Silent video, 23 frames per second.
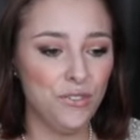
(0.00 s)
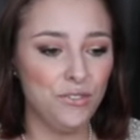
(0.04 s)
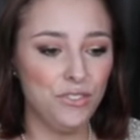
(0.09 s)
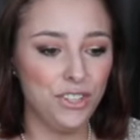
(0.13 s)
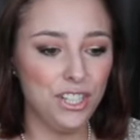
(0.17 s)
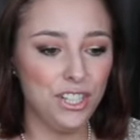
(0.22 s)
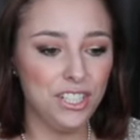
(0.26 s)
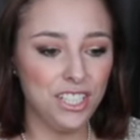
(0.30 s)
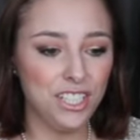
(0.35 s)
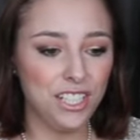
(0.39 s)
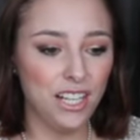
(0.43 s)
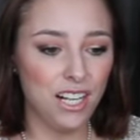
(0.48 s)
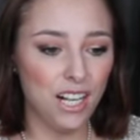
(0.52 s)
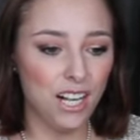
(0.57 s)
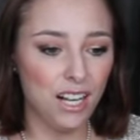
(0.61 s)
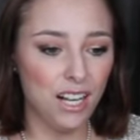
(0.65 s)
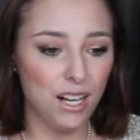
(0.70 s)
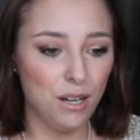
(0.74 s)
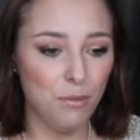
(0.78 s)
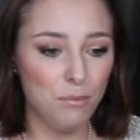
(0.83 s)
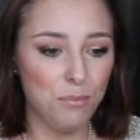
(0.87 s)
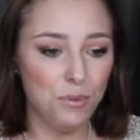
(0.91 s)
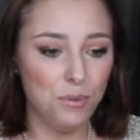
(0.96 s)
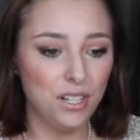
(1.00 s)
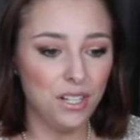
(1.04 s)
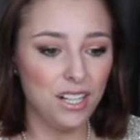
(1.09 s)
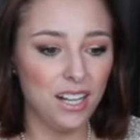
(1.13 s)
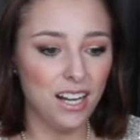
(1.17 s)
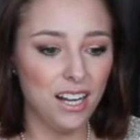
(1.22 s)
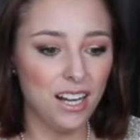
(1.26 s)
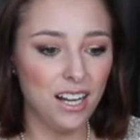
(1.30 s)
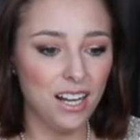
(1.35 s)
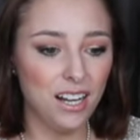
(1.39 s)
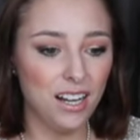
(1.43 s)
First up,
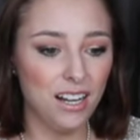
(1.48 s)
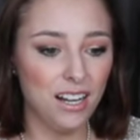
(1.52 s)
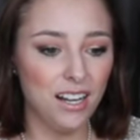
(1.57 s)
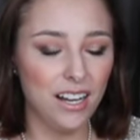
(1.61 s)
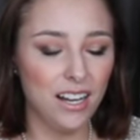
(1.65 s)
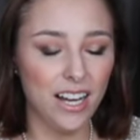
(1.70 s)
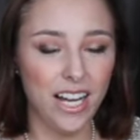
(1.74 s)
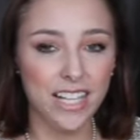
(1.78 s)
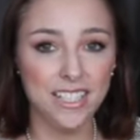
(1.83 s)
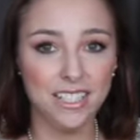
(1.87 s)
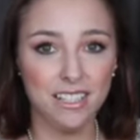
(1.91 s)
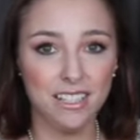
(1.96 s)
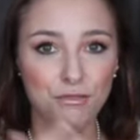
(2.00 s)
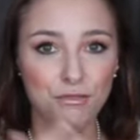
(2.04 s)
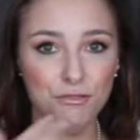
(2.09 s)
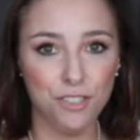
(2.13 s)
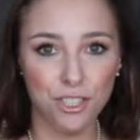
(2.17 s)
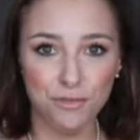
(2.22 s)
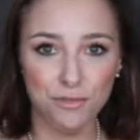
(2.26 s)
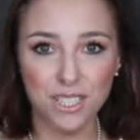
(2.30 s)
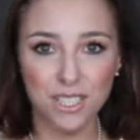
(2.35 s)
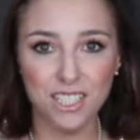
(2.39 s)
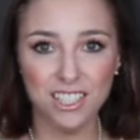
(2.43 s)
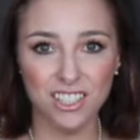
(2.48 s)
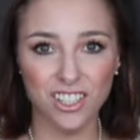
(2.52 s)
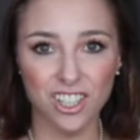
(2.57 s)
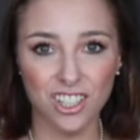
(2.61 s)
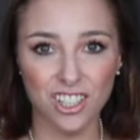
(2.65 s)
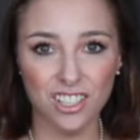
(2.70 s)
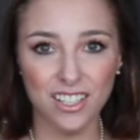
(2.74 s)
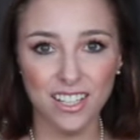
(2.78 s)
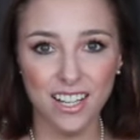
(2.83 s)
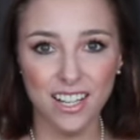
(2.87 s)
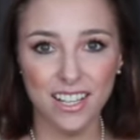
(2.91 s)
I did film this
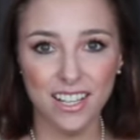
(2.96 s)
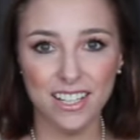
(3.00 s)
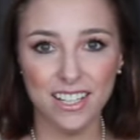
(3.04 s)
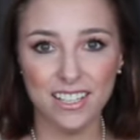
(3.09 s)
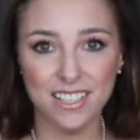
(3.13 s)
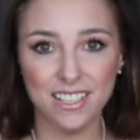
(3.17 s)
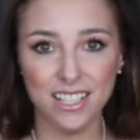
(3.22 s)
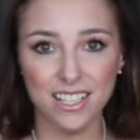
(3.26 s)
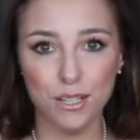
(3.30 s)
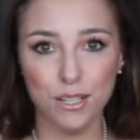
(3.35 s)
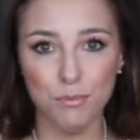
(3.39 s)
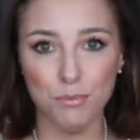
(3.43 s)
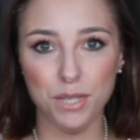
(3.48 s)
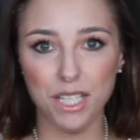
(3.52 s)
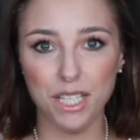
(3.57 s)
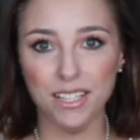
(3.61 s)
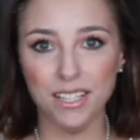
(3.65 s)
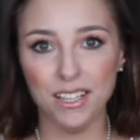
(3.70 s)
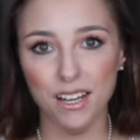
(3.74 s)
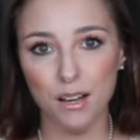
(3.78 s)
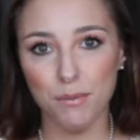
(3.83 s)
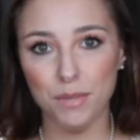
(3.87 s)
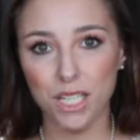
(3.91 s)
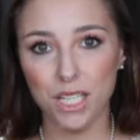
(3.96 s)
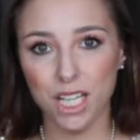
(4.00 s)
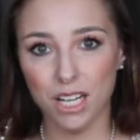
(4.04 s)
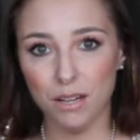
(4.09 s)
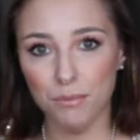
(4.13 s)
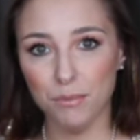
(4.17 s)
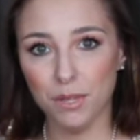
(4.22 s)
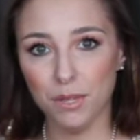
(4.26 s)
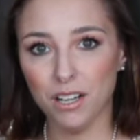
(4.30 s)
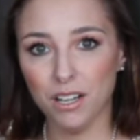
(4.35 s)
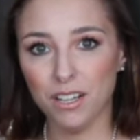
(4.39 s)
look. It's going to be coming
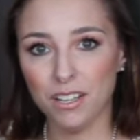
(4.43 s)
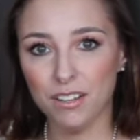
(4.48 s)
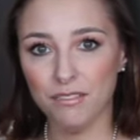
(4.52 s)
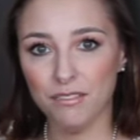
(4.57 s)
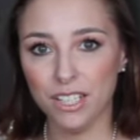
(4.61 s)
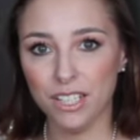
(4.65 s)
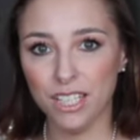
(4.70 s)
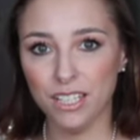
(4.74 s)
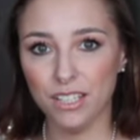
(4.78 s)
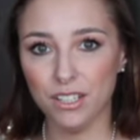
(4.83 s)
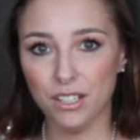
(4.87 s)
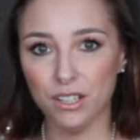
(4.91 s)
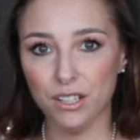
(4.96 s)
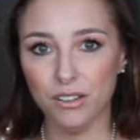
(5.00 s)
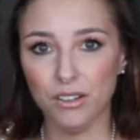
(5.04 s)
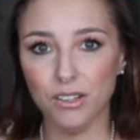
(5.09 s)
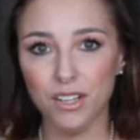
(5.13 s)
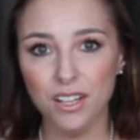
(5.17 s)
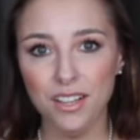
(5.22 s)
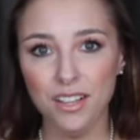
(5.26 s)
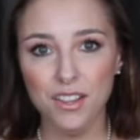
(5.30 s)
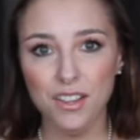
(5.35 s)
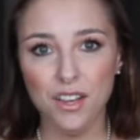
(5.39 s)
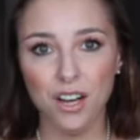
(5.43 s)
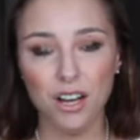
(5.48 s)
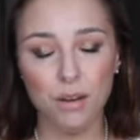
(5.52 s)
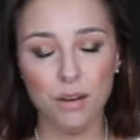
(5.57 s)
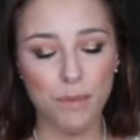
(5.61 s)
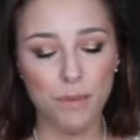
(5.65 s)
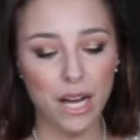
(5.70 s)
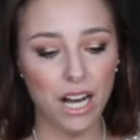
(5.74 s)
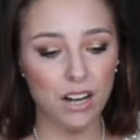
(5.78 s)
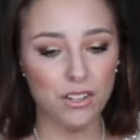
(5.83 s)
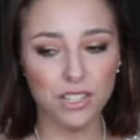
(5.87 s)
up on a video
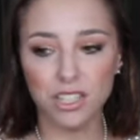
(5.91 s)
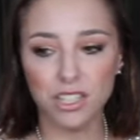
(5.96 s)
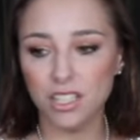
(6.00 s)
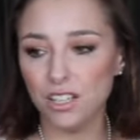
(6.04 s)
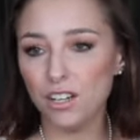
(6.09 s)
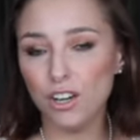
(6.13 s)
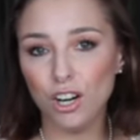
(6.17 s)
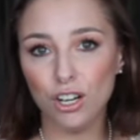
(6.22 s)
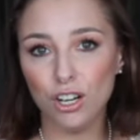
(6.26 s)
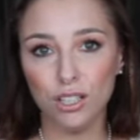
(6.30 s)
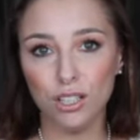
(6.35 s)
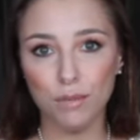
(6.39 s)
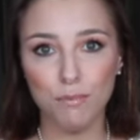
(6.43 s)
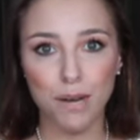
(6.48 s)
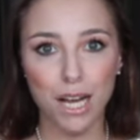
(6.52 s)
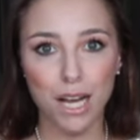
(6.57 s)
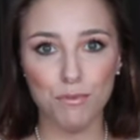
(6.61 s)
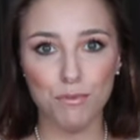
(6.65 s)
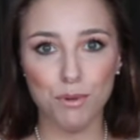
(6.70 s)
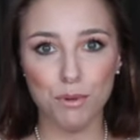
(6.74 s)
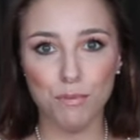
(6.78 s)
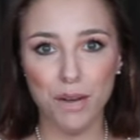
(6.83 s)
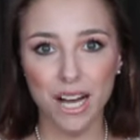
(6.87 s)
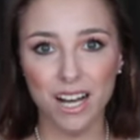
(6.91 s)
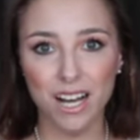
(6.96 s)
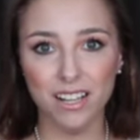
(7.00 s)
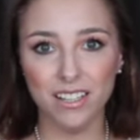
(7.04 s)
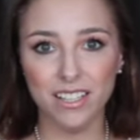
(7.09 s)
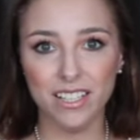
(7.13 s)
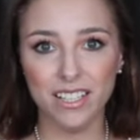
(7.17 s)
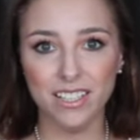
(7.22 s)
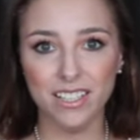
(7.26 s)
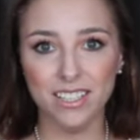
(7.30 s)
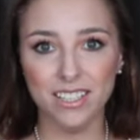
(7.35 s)
about the Carli Bybel
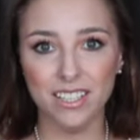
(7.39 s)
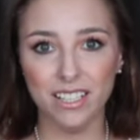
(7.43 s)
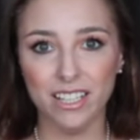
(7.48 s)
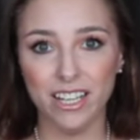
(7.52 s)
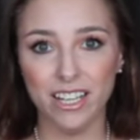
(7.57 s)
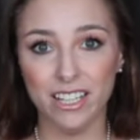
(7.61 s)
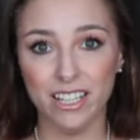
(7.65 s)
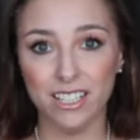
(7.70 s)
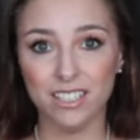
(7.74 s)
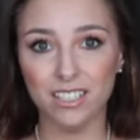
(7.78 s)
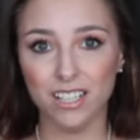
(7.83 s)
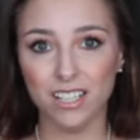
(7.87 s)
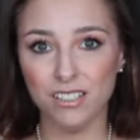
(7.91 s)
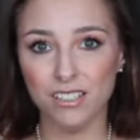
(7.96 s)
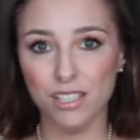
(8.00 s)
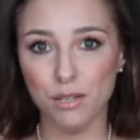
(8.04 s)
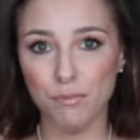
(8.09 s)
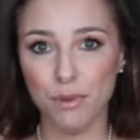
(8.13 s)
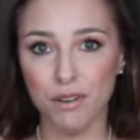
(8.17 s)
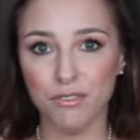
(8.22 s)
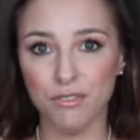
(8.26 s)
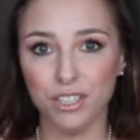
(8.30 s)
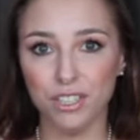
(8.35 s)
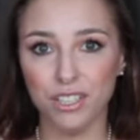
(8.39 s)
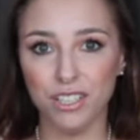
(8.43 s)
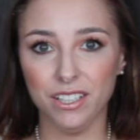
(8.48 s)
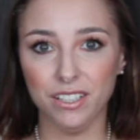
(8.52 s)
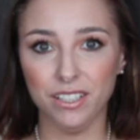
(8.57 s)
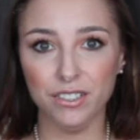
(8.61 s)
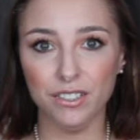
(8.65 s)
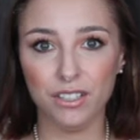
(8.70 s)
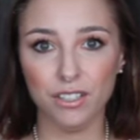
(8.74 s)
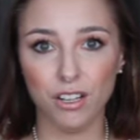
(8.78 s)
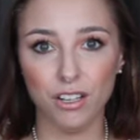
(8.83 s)
palette, the Anastasia Beverly
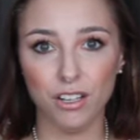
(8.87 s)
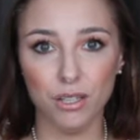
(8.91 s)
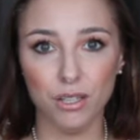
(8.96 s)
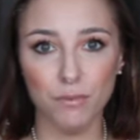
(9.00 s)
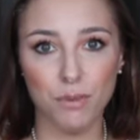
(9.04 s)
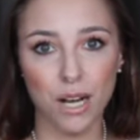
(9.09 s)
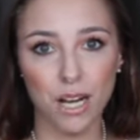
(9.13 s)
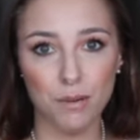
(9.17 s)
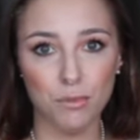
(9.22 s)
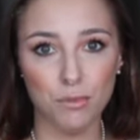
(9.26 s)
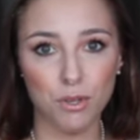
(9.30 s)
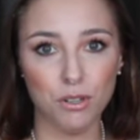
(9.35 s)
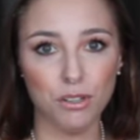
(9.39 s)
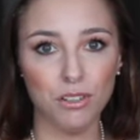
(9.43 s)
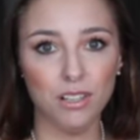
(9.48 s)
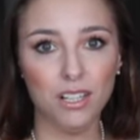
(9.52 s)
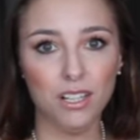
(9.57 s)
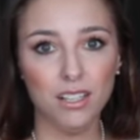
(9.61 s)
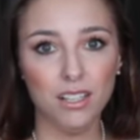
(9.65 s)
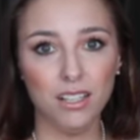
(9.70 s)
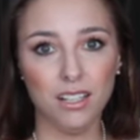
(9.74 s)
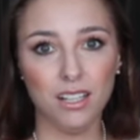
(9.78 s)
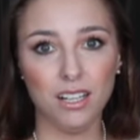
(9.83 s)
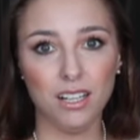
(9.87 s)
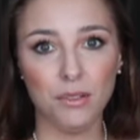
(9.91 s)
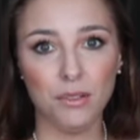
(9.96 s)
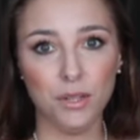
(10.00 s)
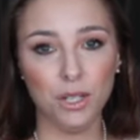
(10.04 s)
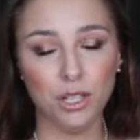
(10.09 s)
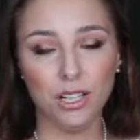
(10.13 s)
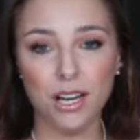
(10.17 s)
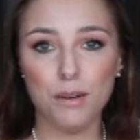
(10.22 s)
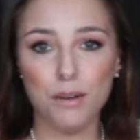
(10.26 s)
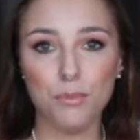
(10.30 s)
Hills Carli Bybel
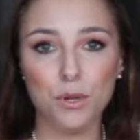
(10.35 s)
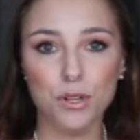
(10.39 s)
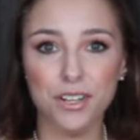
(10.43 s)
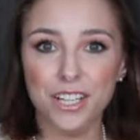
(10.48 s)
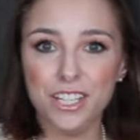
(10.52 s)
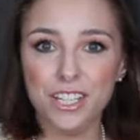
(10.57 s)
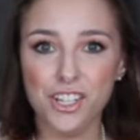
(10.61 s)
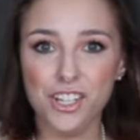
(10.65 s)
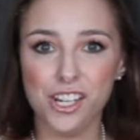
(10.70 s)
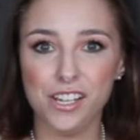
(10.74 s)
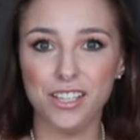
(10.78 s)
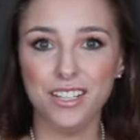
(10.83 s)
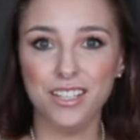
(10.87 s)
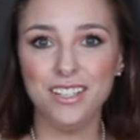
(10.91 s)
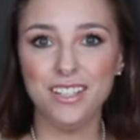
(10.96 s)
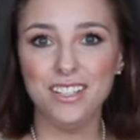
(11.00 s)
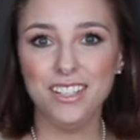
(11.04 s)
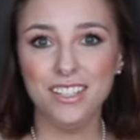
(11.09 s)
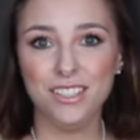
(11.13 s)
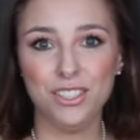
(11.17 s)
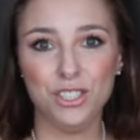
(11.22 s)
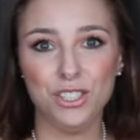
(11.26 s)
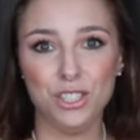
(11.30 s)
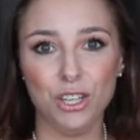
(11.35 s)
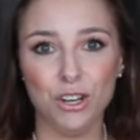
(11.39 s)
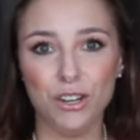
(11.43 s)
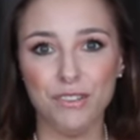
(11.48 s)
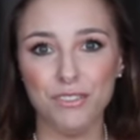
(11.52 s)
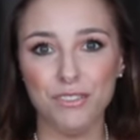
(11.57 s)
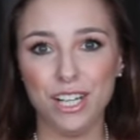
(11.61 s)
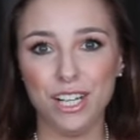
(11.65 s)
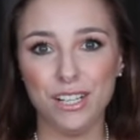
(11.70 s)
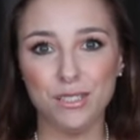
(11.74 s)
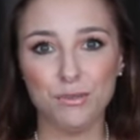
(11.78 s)
collaboration. So
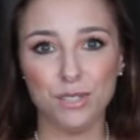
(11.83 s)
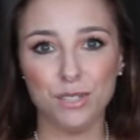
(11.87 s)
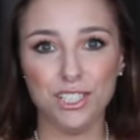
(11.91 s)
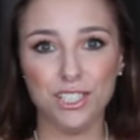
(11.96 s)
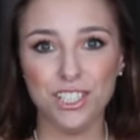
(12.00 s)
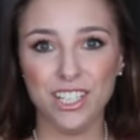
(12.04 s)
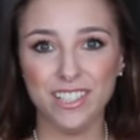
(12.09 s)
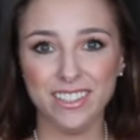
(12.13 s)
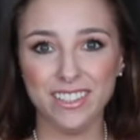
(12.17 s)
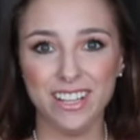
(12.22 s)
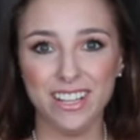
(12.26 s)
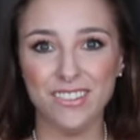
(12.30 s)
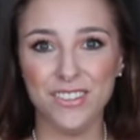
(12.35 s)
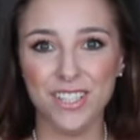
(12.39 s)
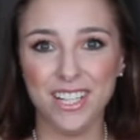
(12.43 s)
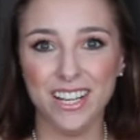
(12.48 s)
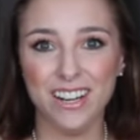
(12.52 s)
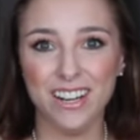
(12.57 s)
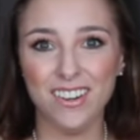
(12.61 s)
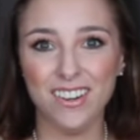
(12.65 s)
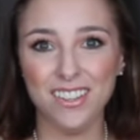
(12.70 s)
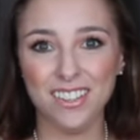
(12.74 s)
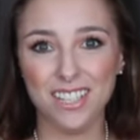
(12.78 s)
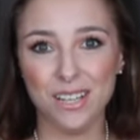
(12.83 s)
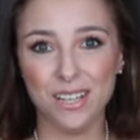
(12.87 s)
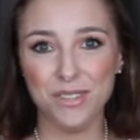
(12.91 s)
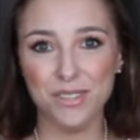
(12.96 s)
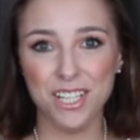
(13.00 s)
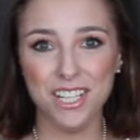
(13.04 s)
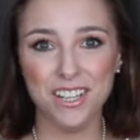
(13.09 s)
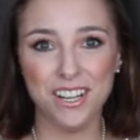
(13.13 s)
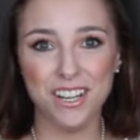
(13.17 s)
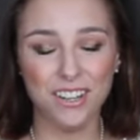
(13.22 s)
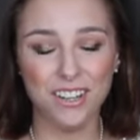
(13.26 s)
if you guys want to check that one out, let
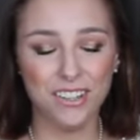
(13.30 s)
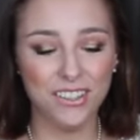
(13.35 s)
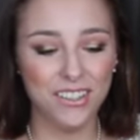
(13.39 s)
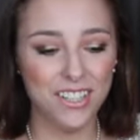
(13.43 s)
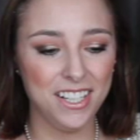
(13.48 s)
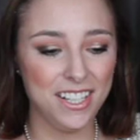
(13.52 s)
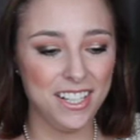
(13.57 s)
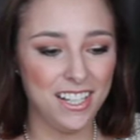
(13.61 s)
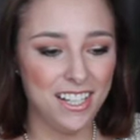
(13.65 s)
me know.